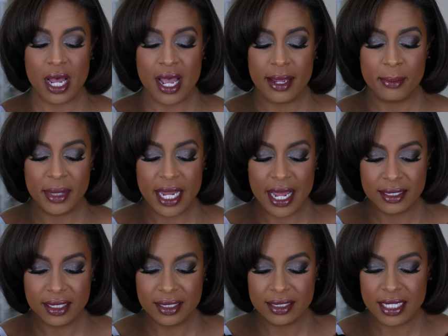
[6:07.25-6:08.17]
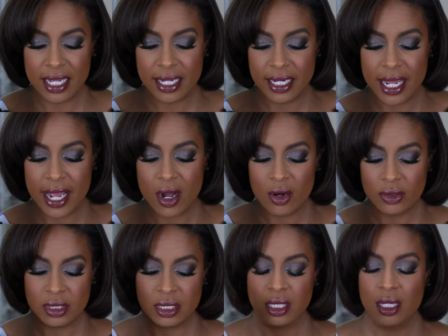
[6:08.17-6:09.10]
I am not going to take it
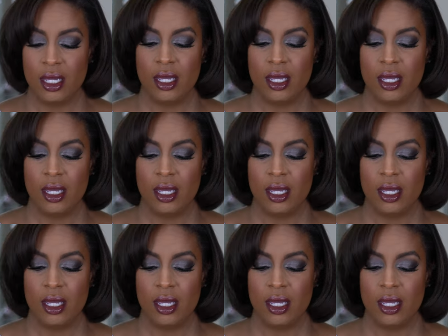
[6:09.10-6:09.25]
out.